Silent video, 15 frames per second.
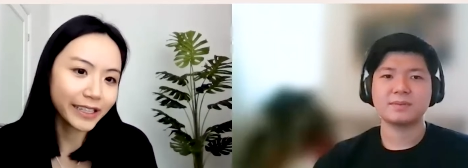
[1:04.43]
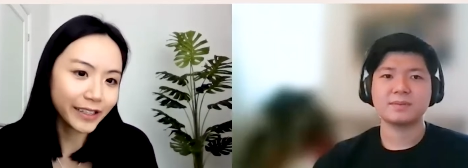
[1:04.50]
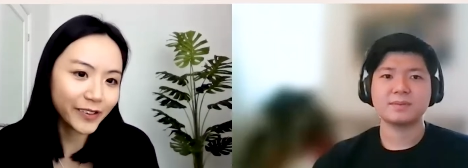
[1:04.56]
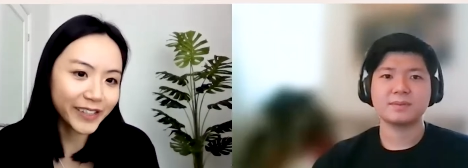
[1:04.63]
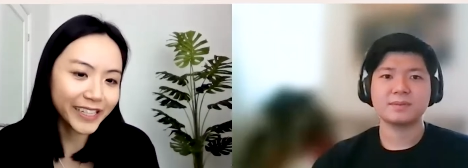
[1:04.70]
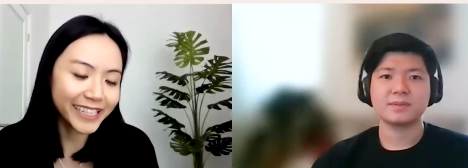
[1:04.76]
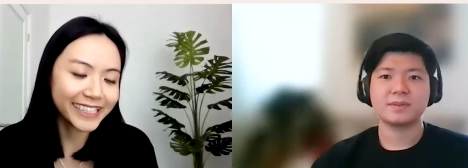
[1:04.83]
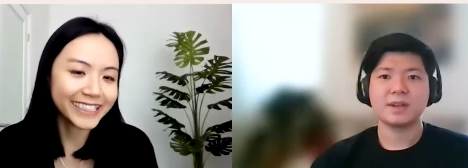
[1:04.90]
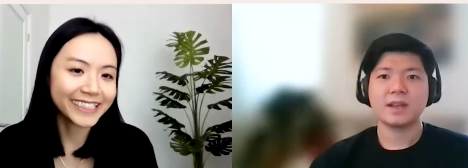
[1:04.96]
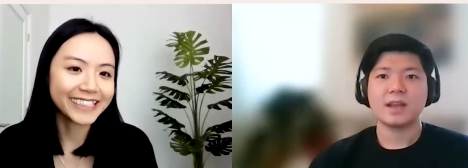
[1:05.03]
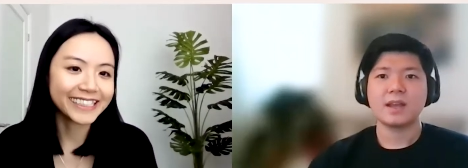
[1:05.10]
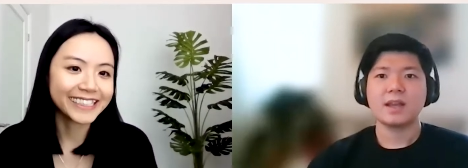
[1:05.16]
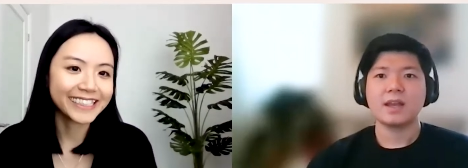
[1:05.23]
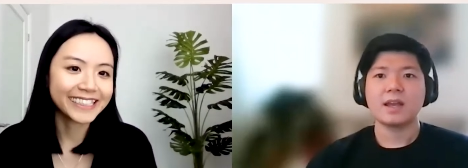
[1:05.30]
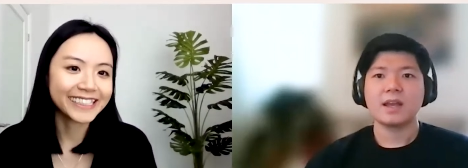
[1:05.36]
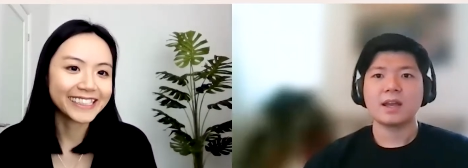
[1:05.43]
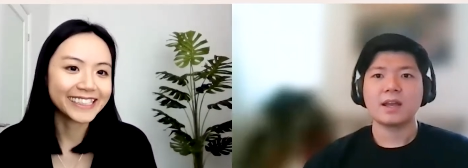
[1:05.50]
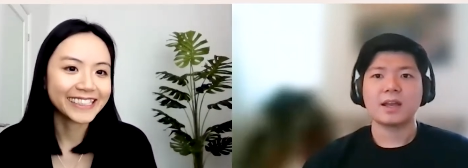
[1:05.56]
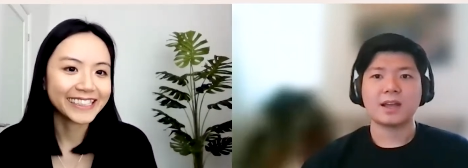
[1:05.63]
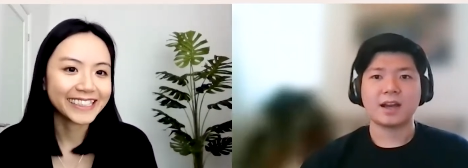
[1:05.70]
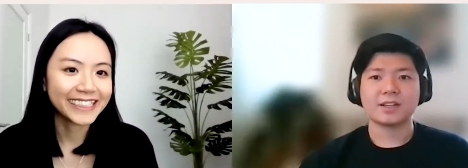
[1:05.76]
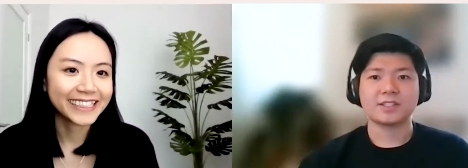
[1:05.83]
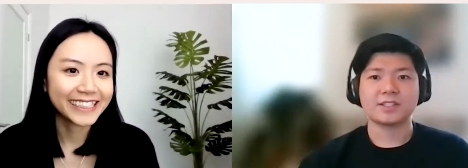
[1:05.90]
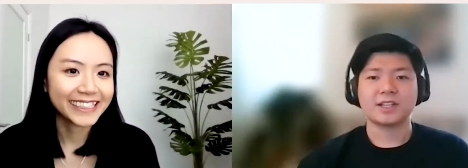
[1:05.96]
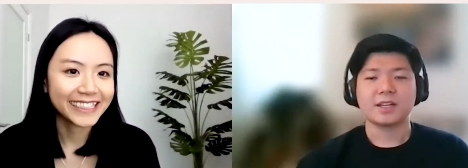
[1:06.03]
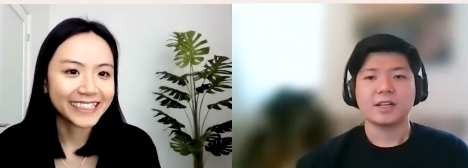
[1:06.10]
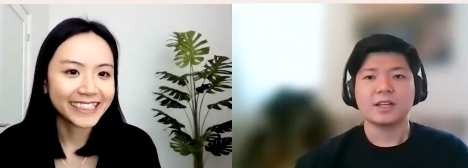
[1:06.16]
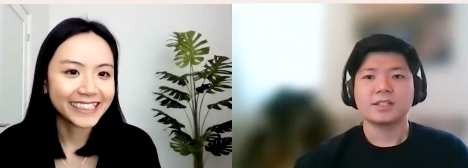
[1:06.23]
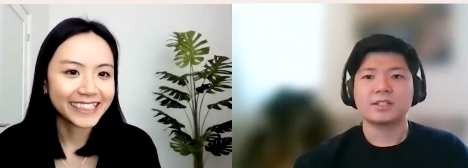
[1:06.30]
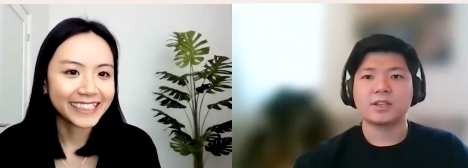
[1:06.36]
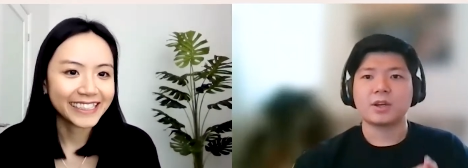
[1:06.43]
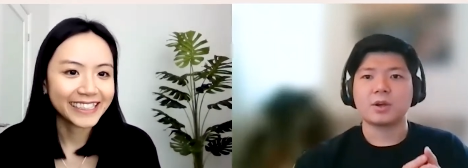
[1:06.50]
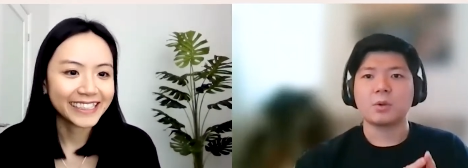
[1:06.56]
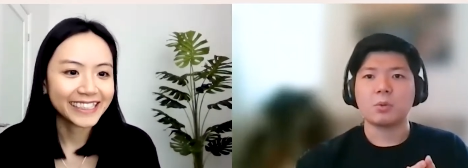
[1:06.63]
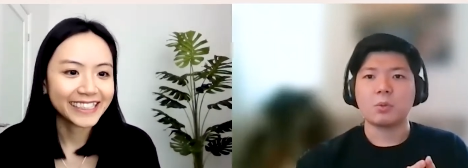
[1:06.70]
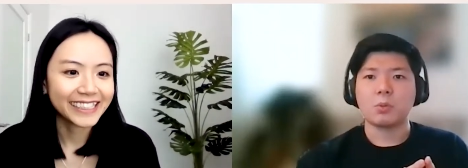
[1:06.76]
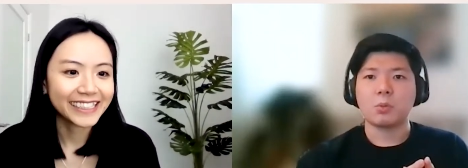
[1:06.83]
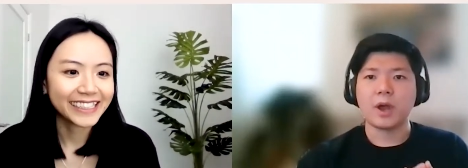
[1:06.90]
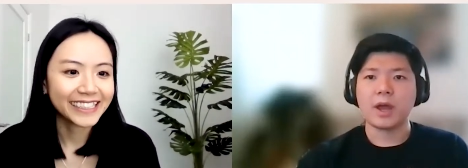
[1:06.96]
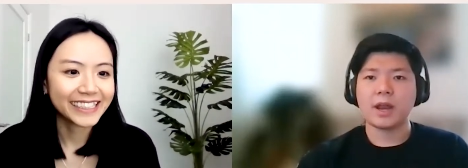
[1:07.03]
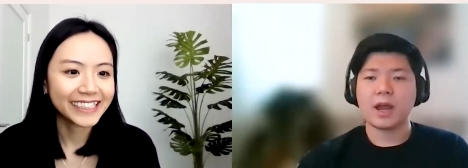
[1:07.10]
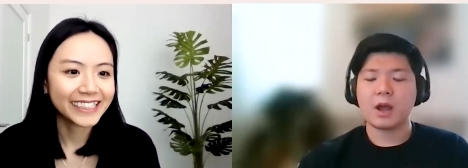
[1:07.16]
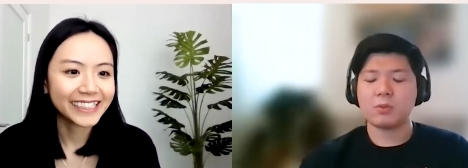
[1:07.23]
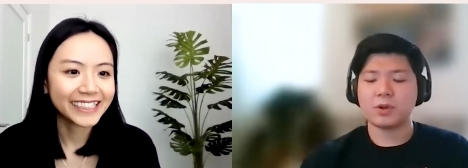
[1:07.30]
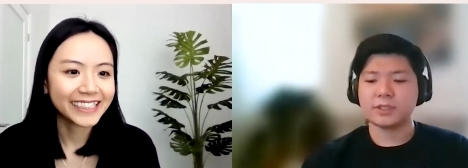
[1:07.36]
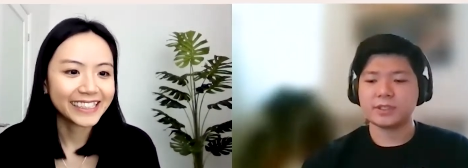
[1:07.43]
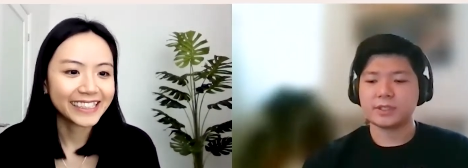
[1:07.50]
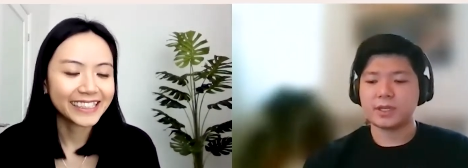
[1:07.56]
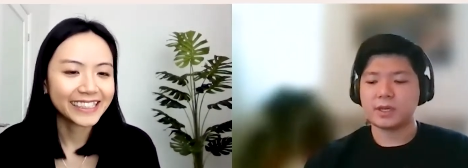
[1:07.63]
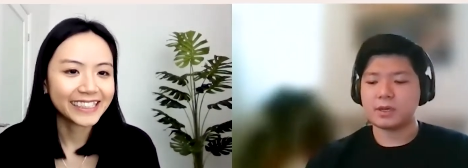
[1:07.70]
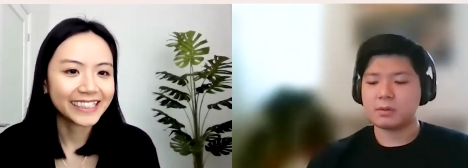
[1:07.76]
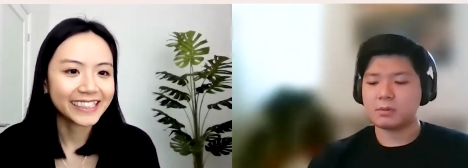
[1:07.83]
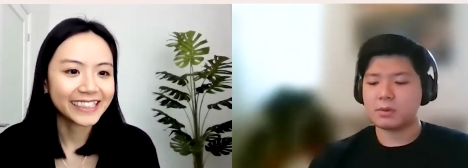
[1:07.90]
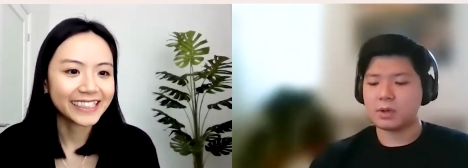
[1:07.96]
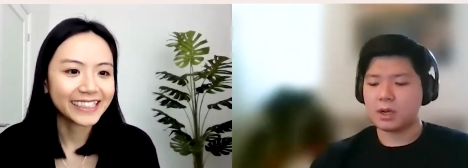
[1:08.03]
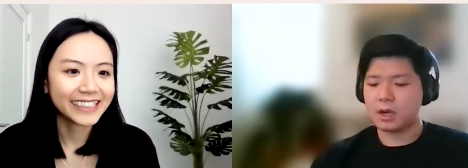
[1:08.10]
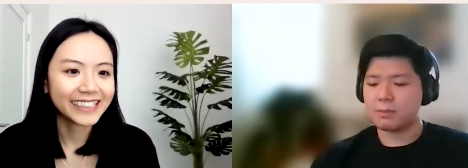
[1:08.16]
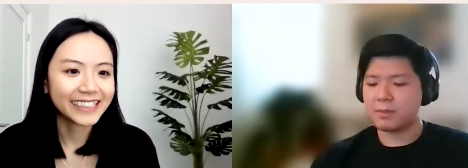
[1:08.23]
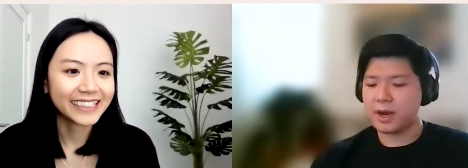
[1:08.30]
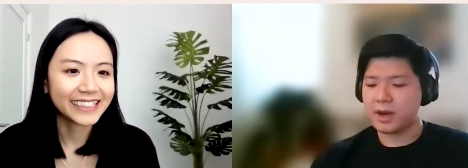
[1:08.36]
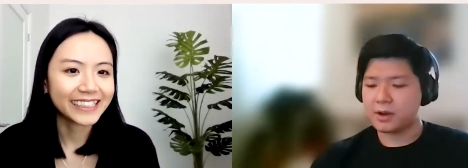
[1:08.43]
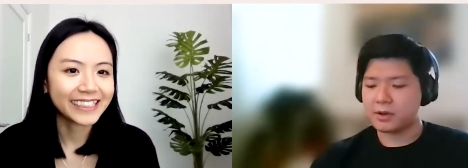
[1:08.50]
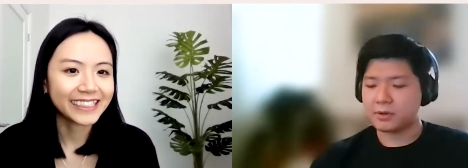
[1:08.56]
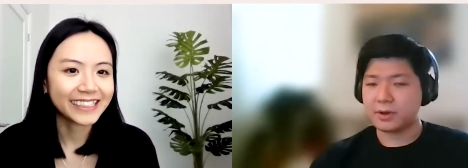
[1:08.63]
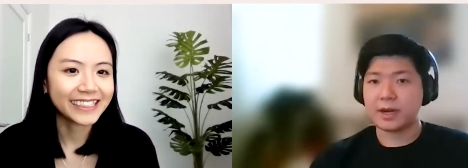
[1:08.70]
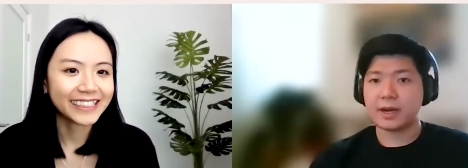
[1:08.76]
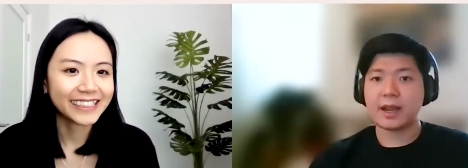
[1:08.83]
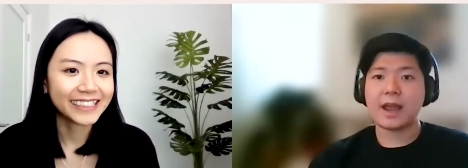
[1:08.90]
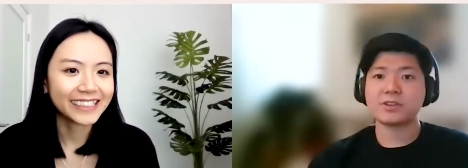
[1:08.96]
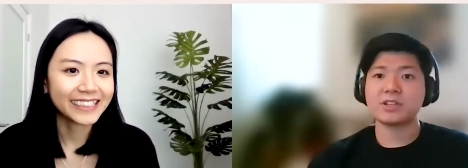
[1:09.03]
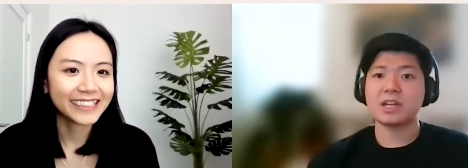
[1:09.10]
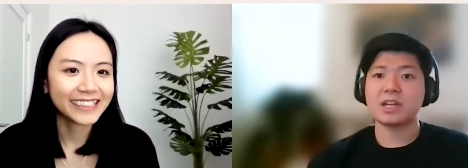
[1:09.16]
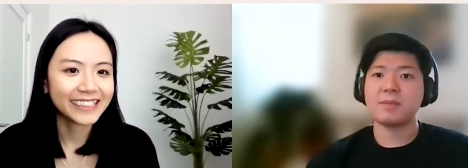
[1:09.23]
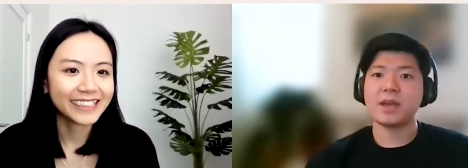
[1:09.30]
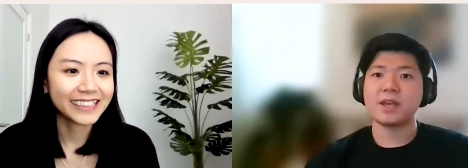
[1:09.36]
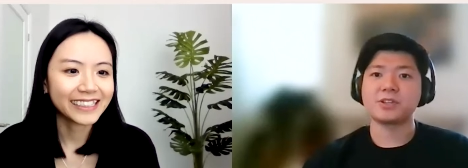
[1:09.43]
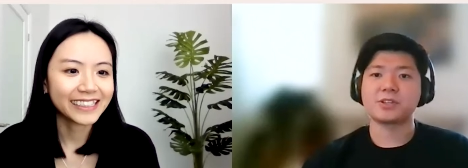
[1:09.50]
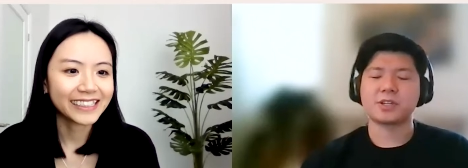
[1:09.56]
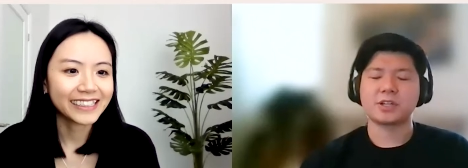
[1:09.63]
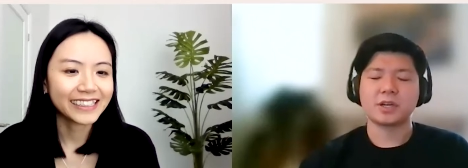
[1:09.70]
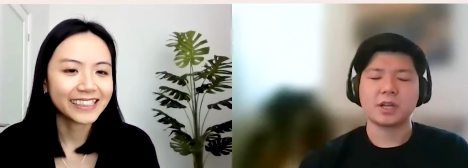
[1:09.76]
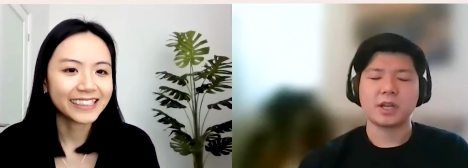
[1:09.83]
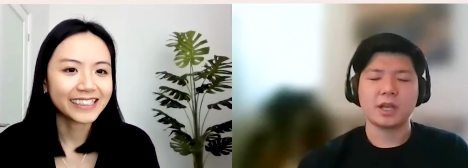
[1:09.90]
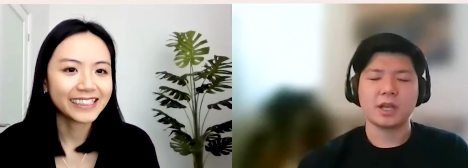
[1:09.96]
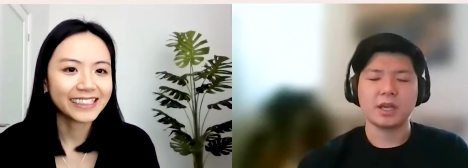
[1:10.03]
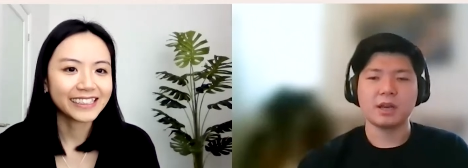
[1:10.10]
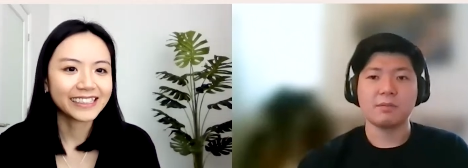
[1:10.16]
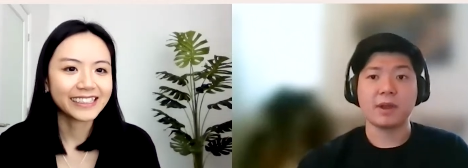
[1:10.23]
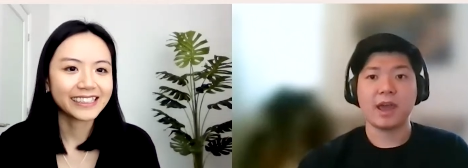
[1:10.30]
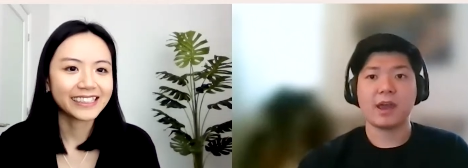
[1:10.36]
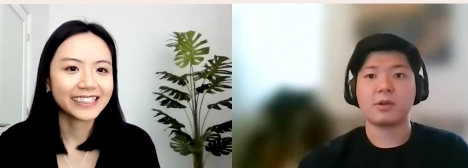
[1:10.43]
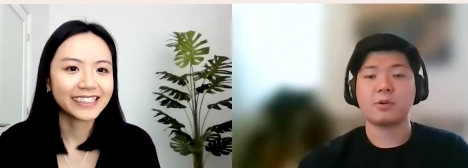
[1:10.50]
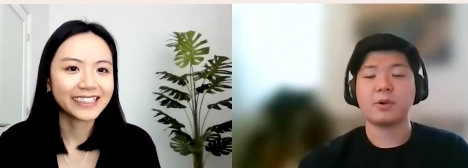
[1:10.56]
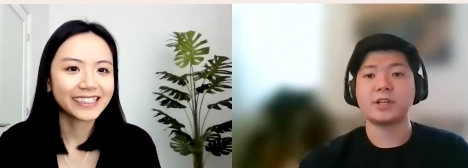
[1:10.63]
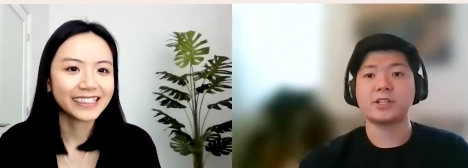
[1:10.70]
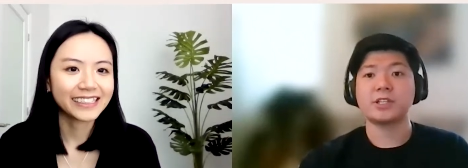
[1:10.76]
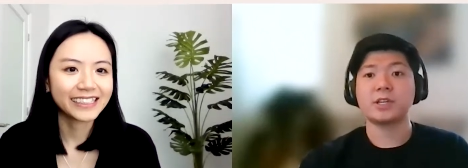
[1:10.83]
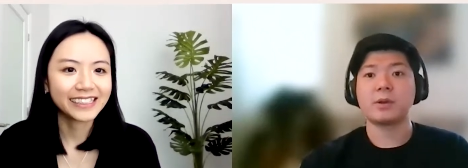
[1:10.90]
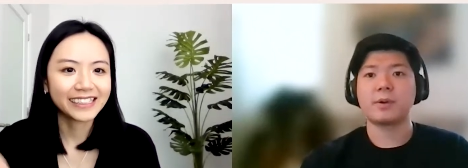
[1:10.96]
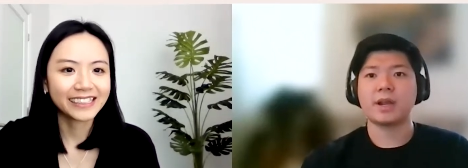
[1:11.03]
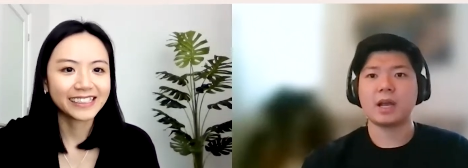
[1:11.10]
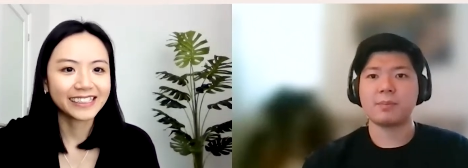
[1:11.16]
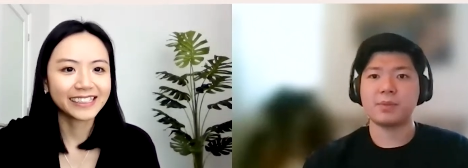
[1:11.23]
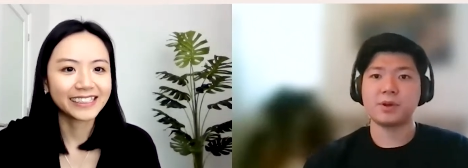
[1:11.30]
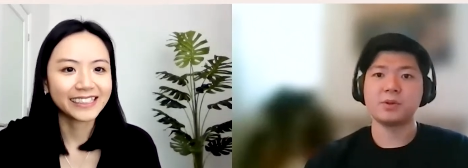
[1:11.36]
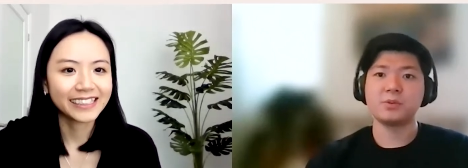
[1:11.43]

Speaker 1: degree?
Speaker 2: Gotcha. So when I was in uh, my undergrad, I actually majored in mechanical engineering at Purdue